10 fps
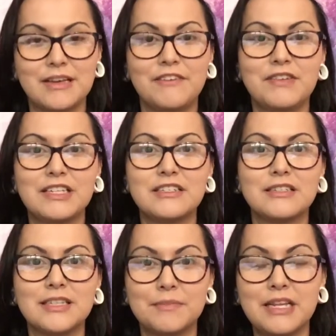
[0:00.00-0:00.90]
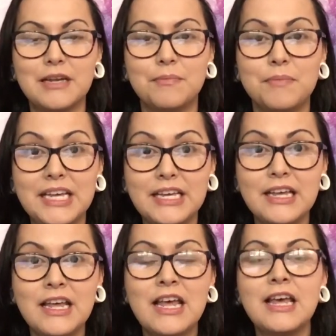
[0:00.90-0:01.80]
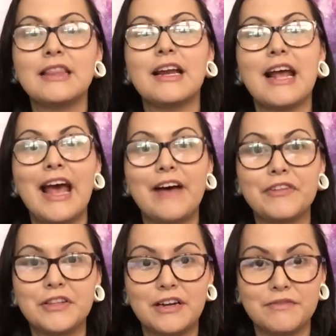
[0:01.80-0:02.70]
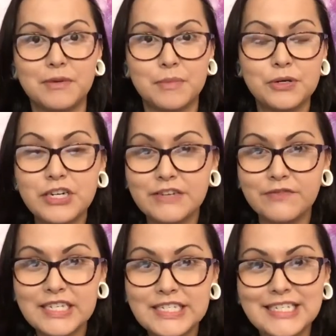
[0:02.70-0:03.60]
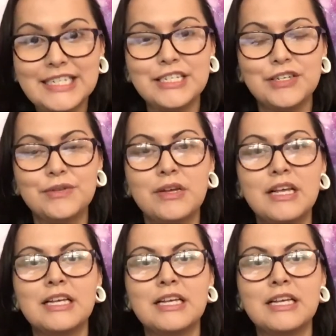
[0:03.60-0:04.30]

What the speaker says: If it's something big that I have a lot of emotion invested into,